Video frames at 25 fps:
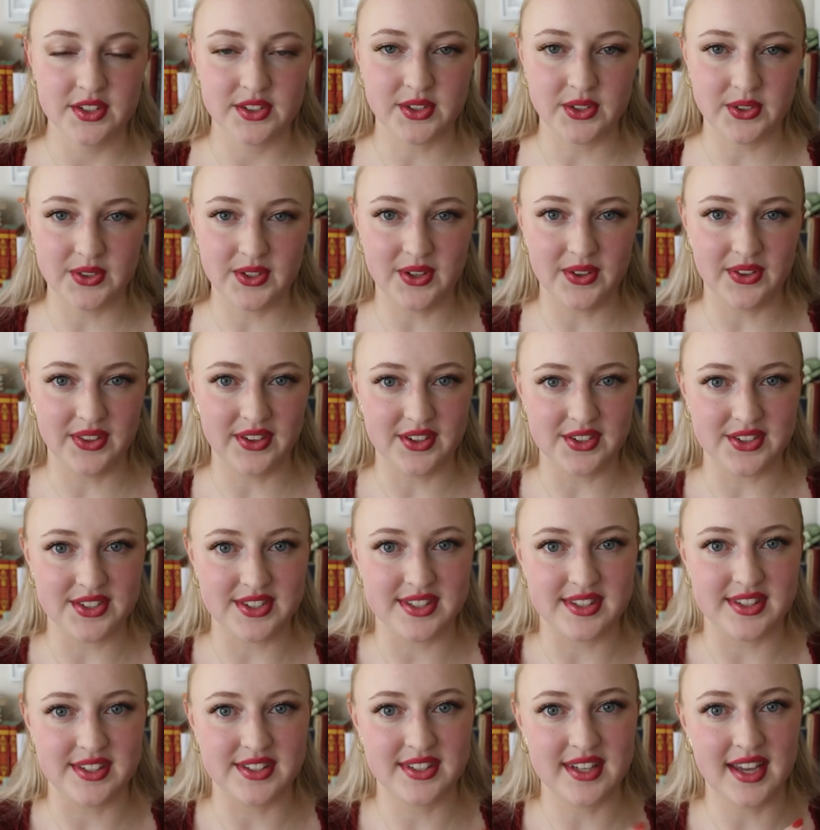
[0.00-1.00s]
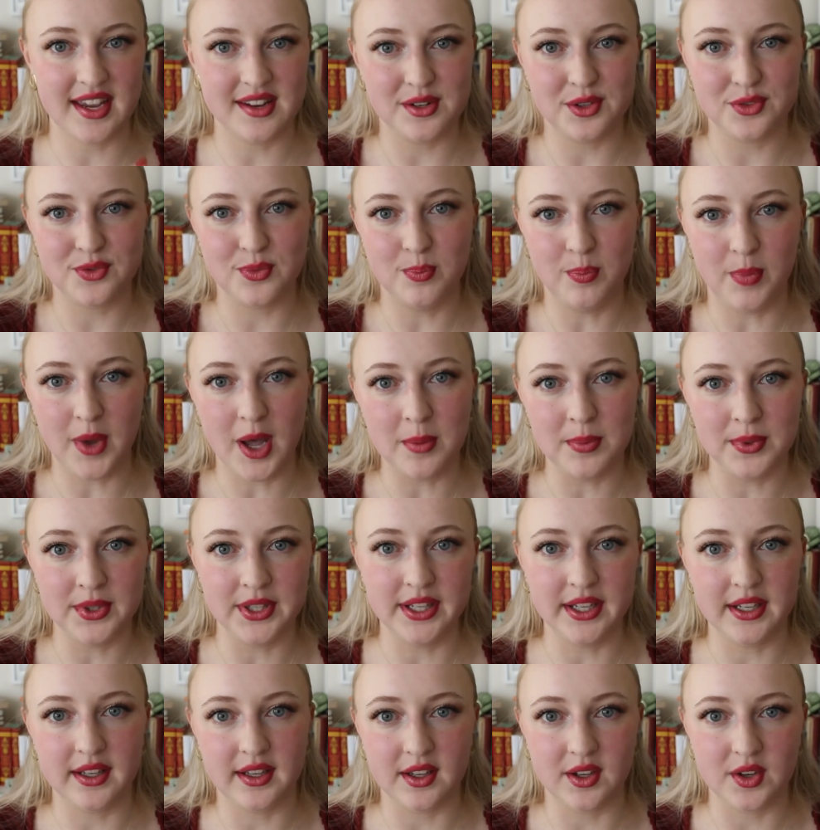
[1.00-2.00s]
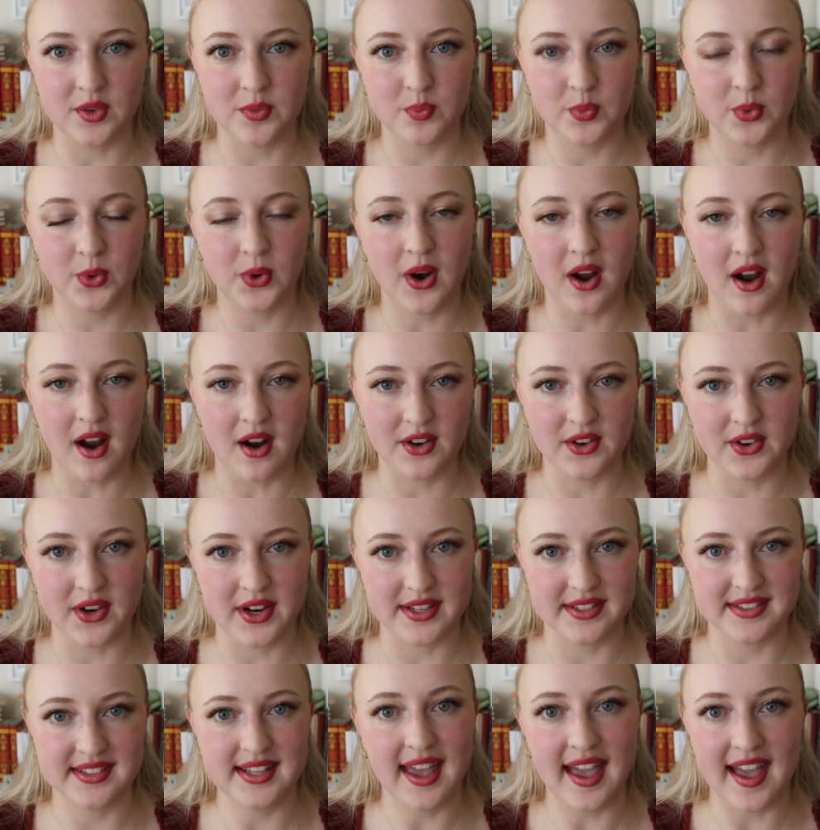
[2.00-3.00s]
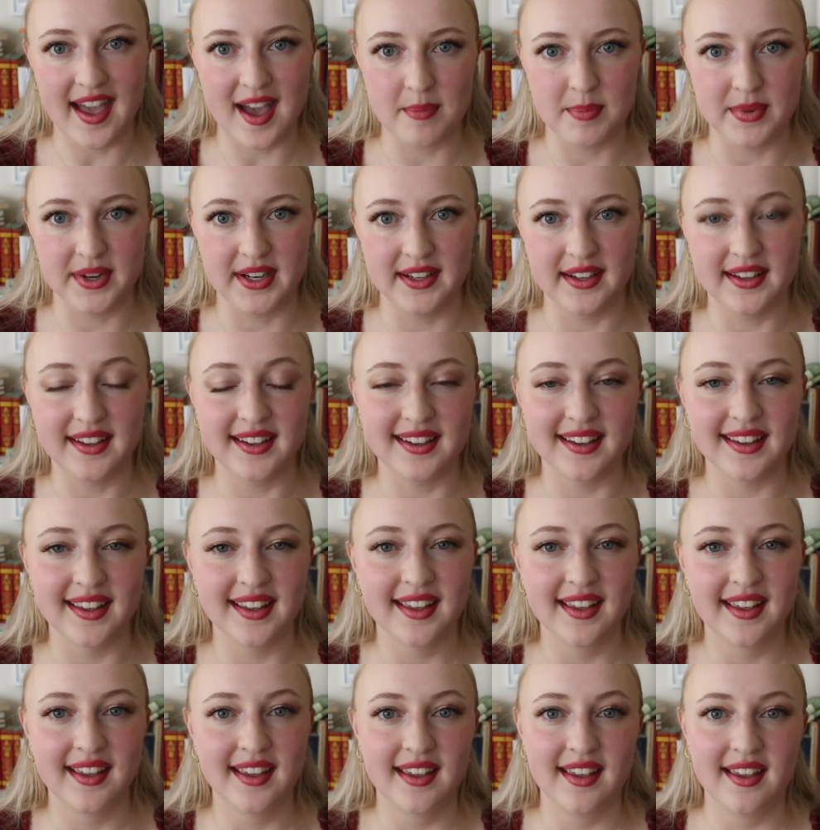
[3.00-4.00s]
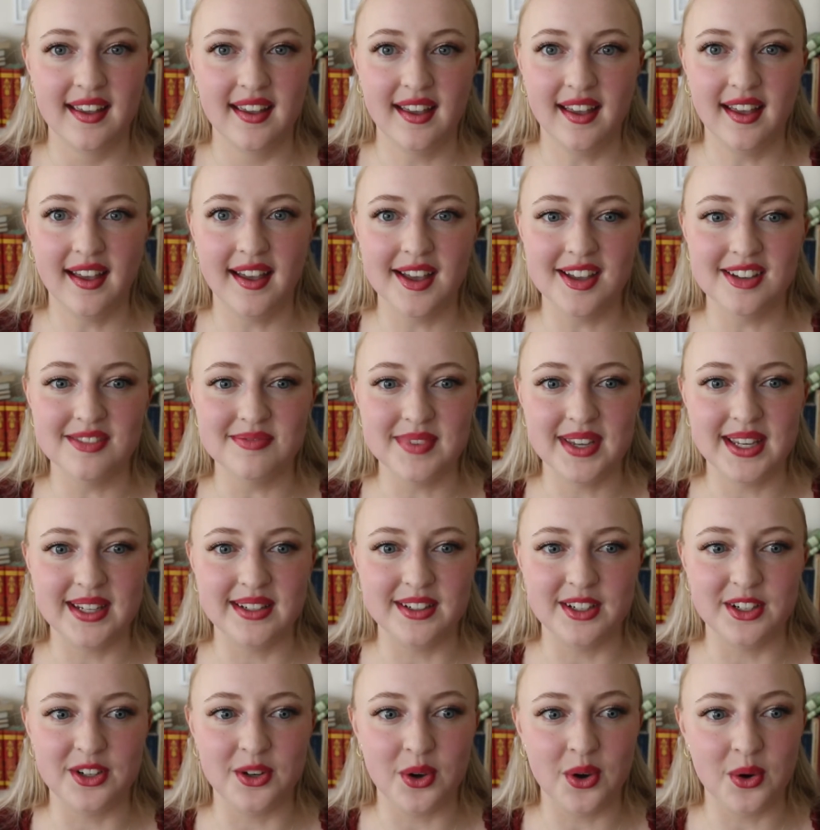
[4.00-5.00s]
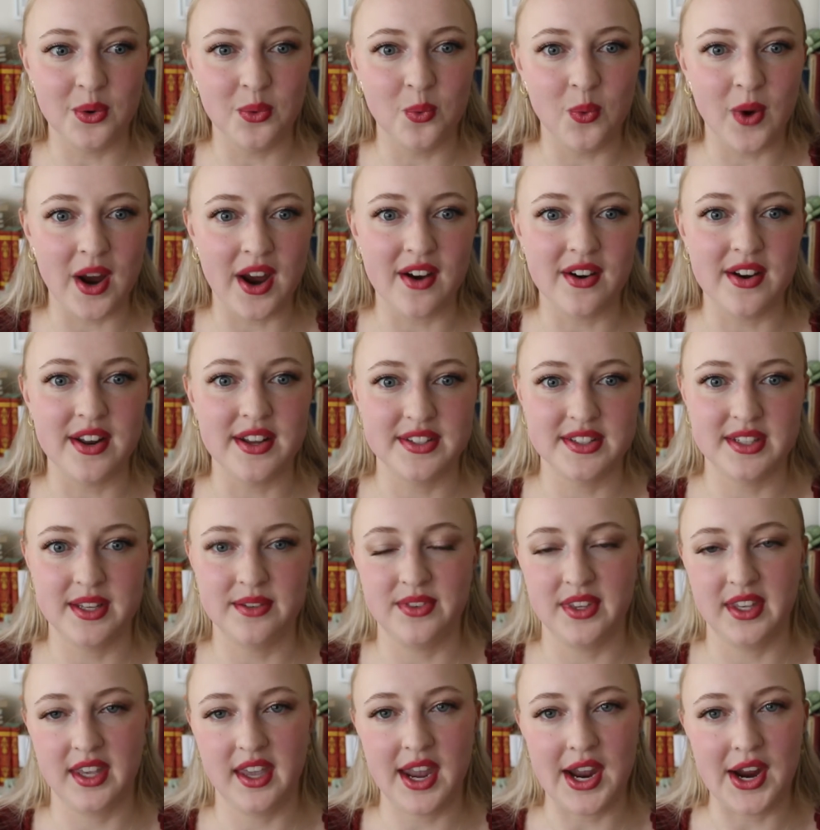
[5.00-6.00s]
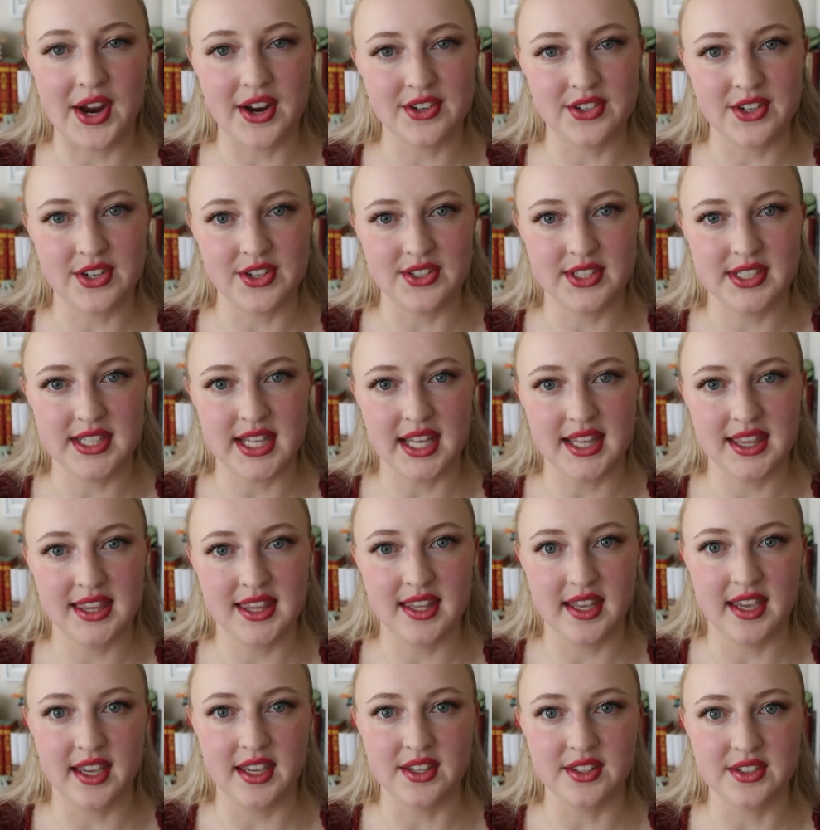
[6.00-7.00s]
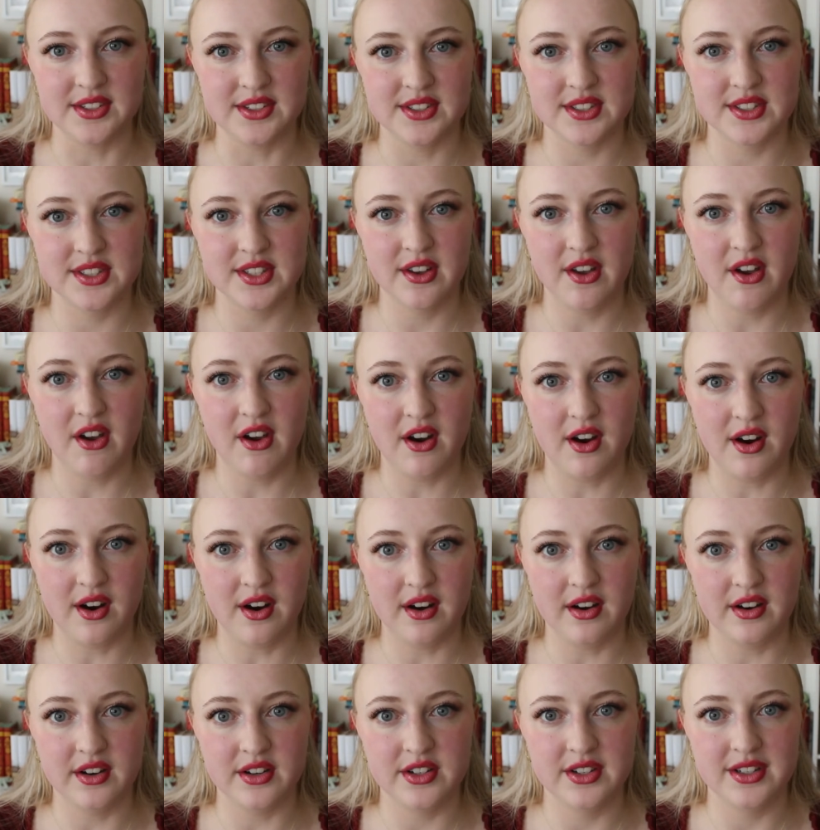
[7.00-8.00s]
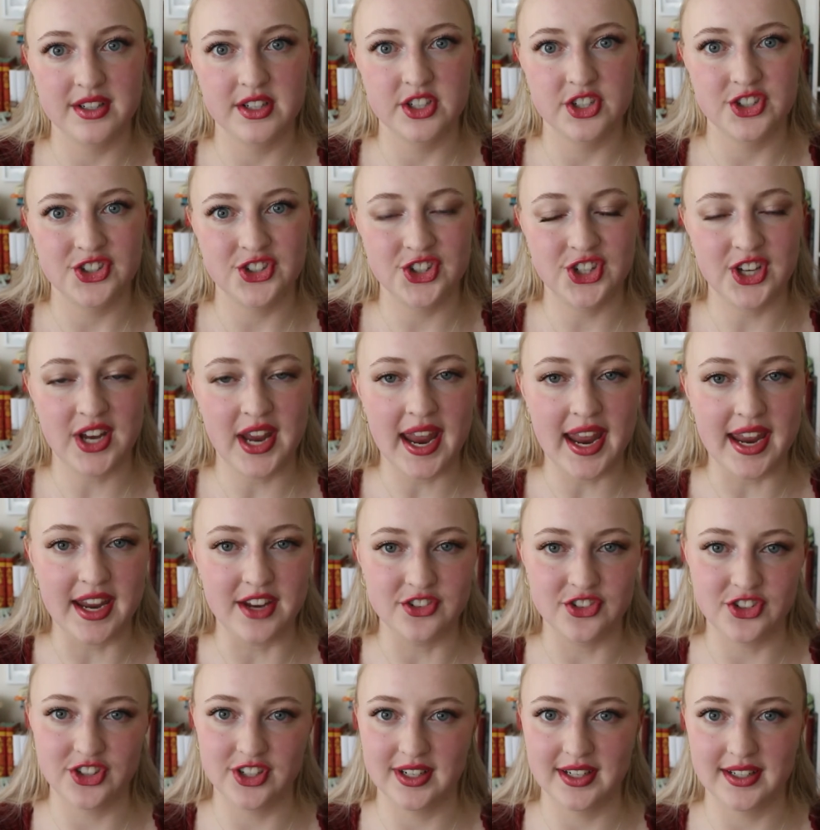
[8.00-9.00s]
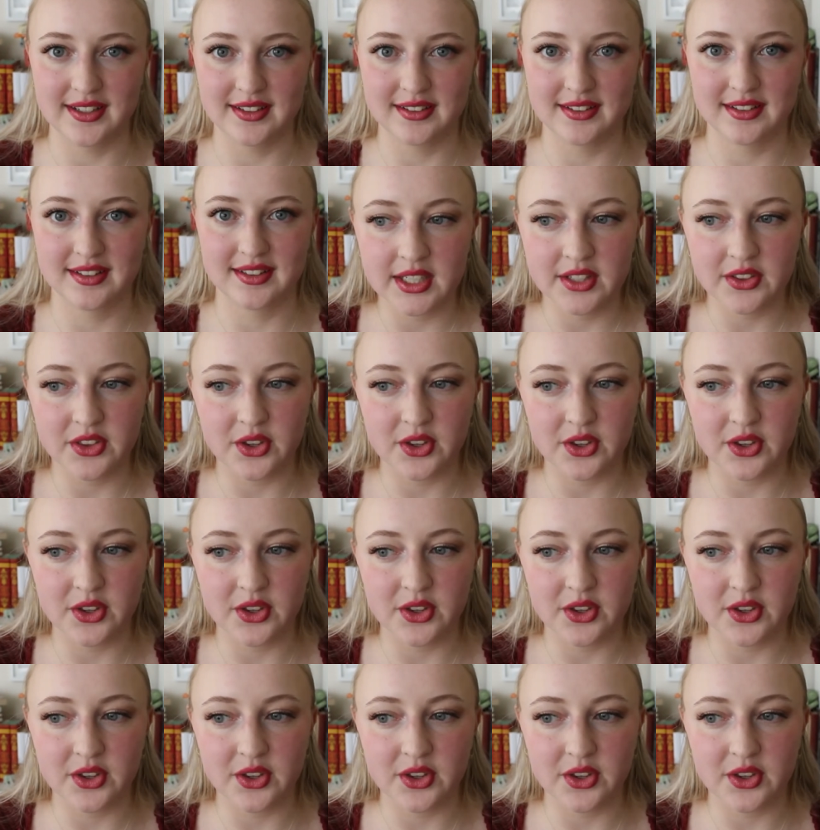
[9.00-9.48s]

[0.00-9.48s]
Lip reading: So, you know, there's this kind of bubbling progress happening and an awareness of the characters that things are changing.